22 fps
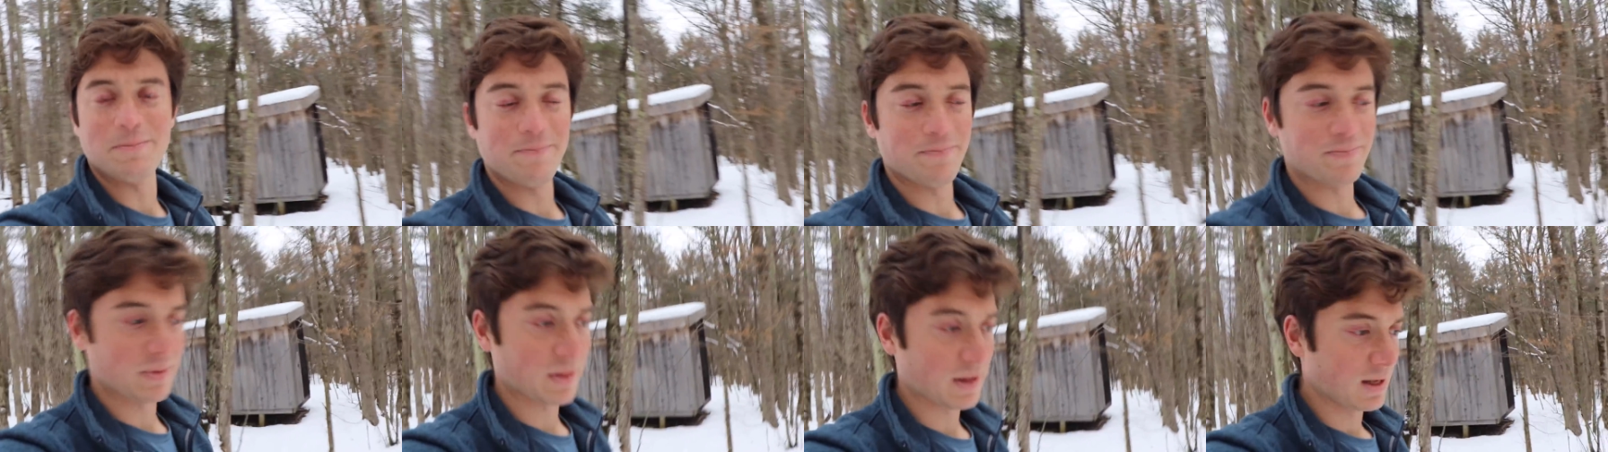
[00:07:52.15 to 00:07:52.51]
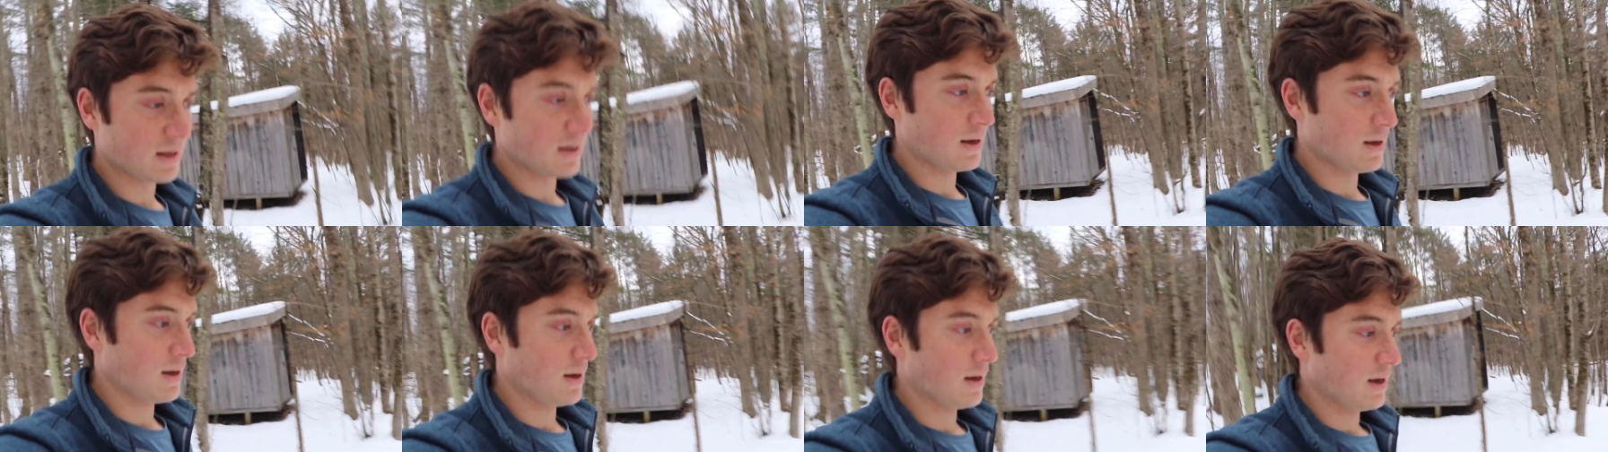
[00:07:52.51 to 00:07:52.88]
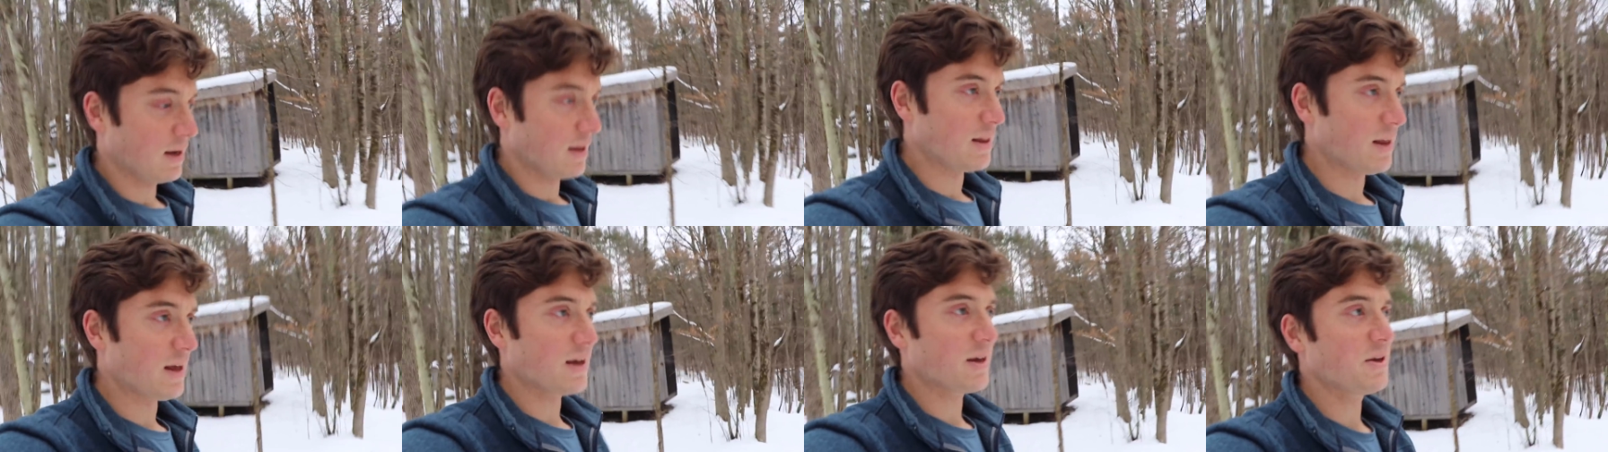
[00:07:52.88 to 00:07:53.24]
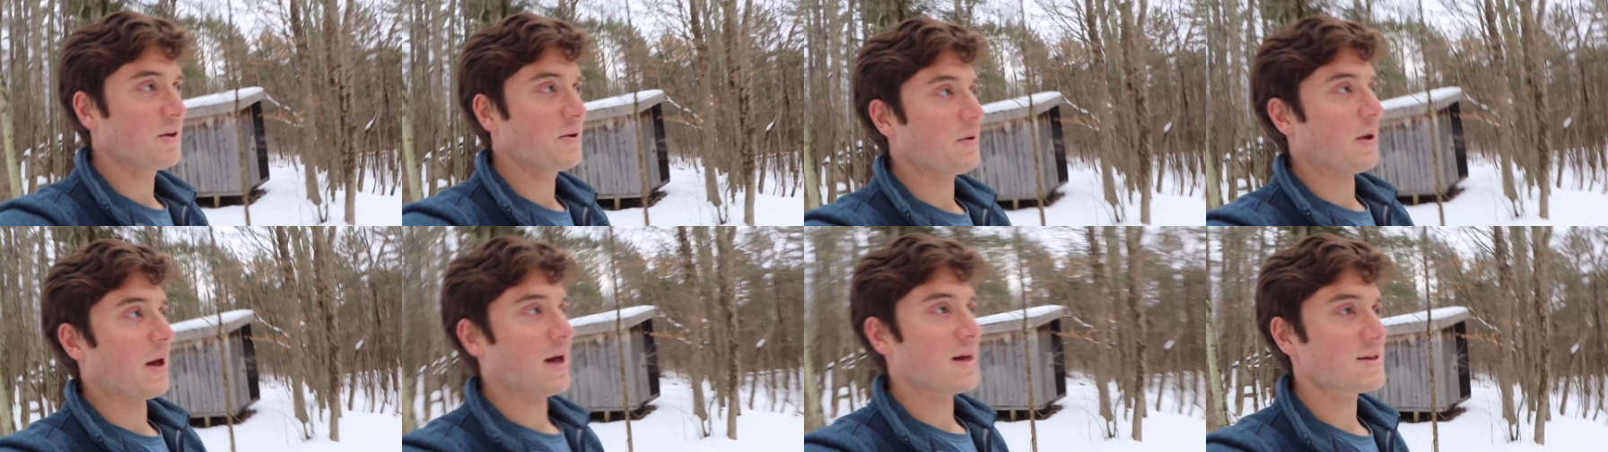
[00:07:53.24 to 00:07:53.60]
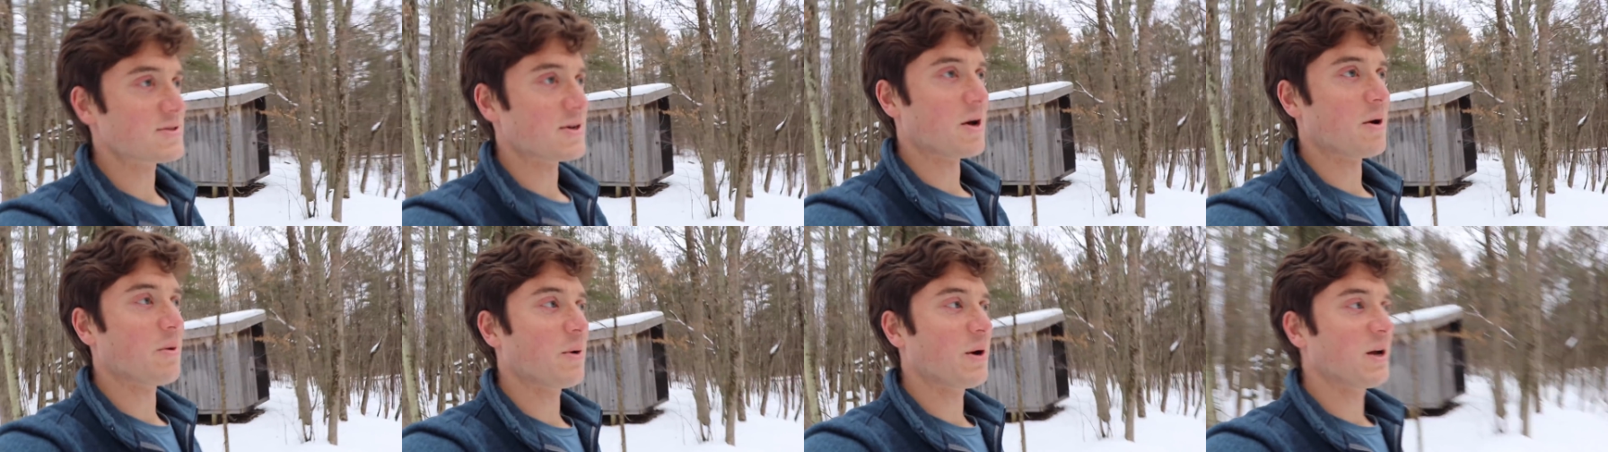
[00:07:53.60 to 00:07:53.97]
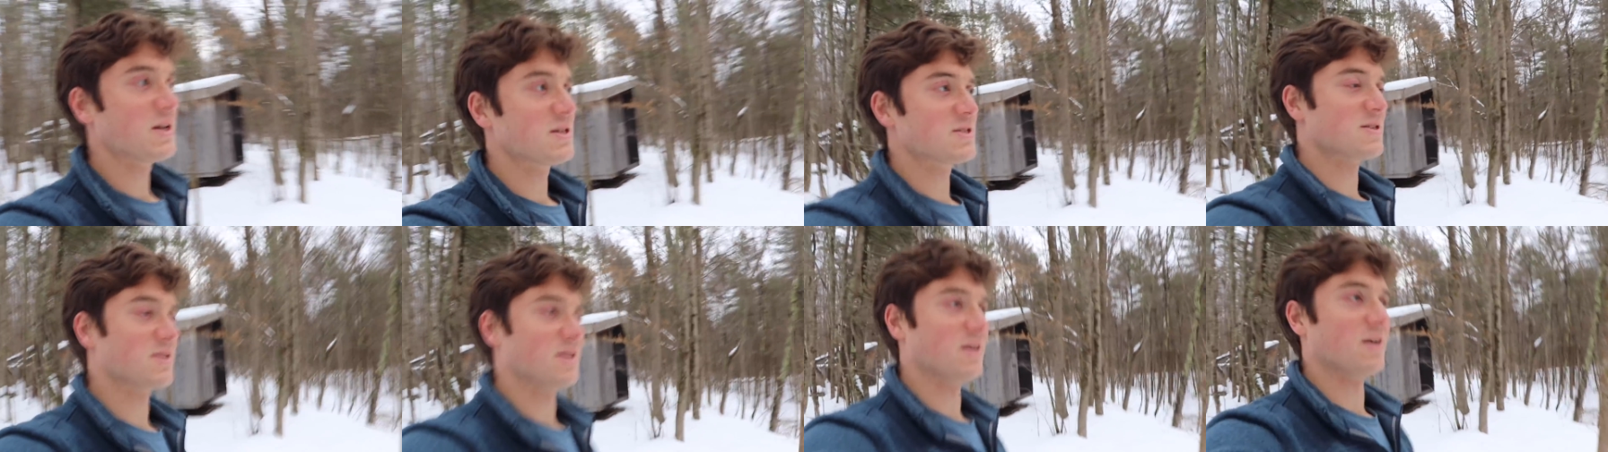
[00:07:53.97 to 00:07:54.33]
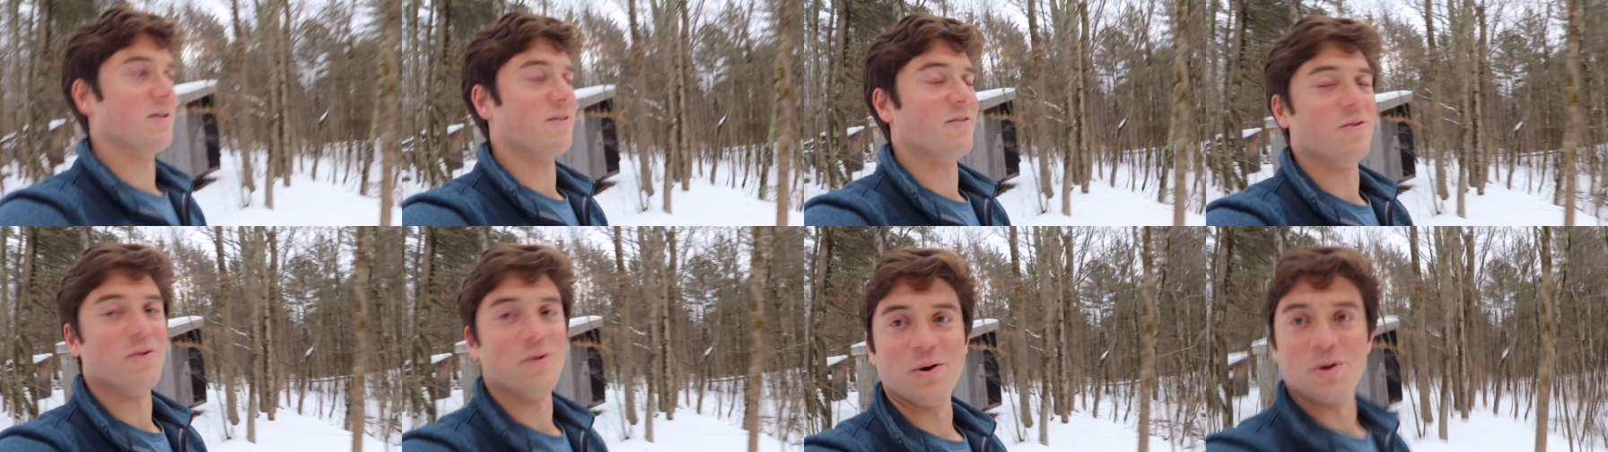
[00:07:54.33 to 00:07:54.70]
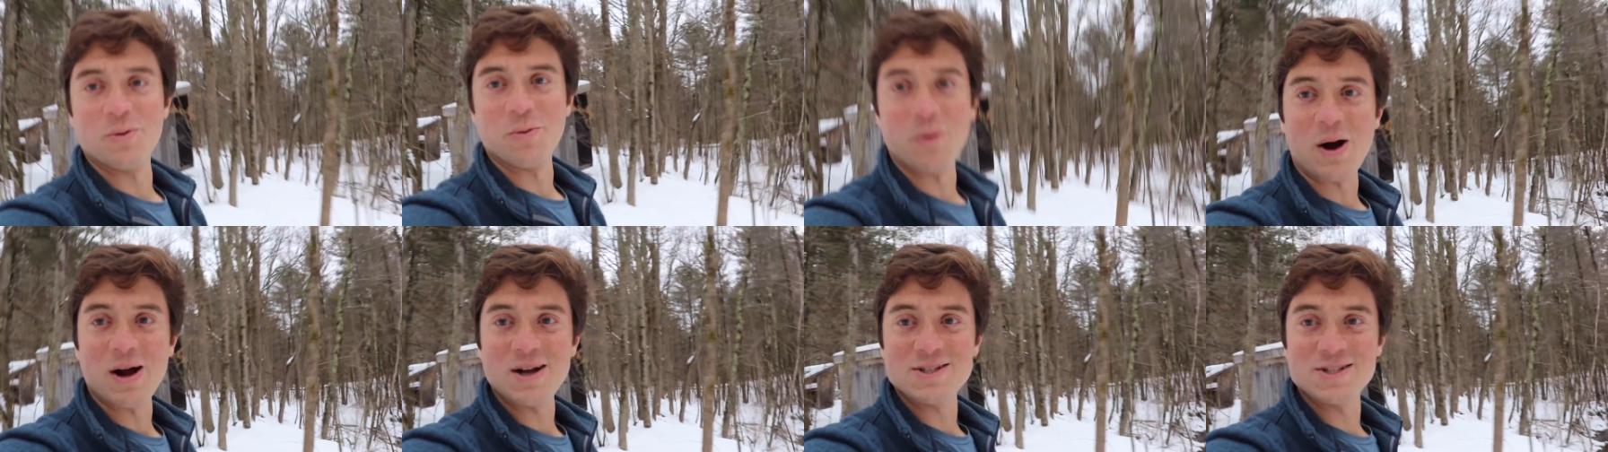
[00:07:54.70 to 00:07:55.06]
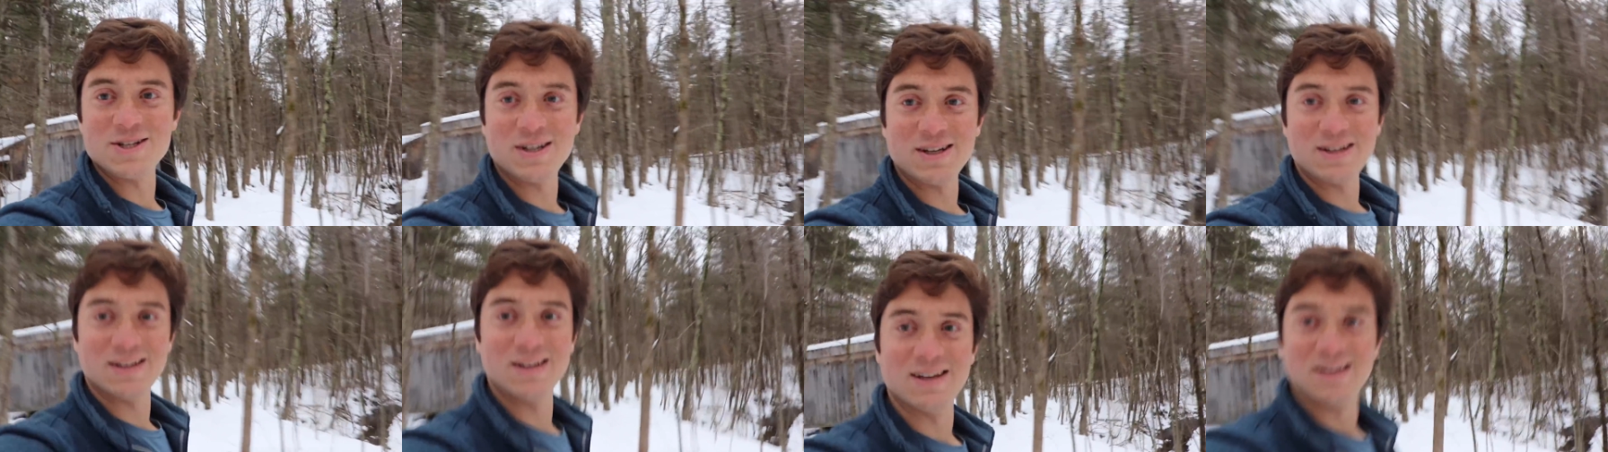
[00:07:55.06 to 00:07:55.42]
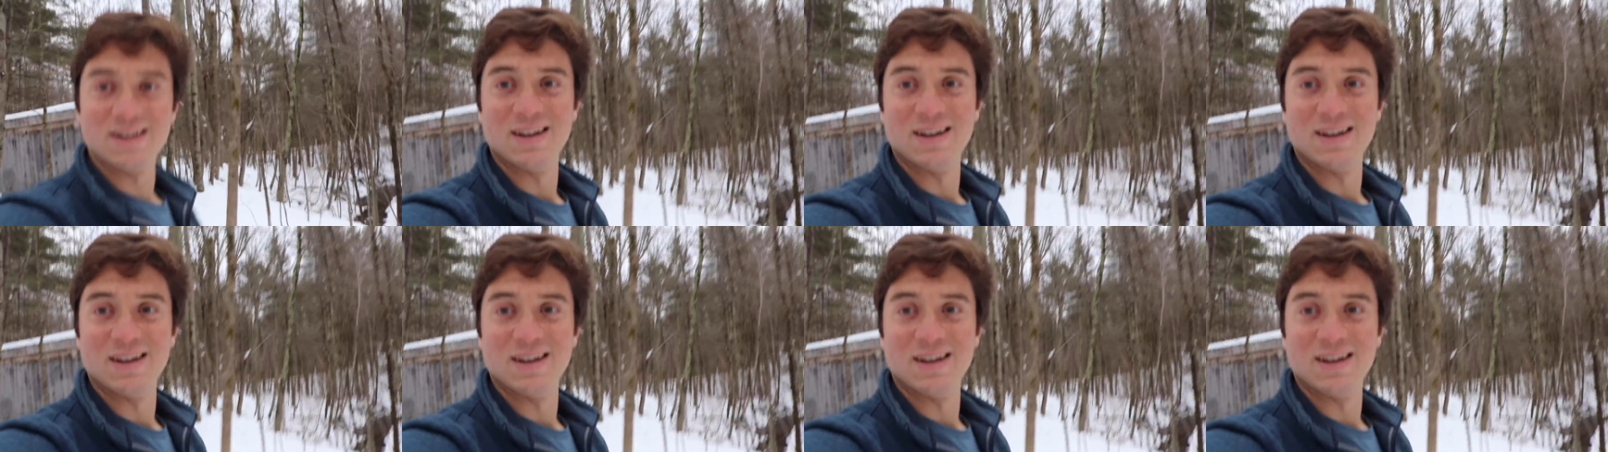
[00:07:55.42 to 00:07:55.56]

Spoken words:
Thank you, as always, for watching,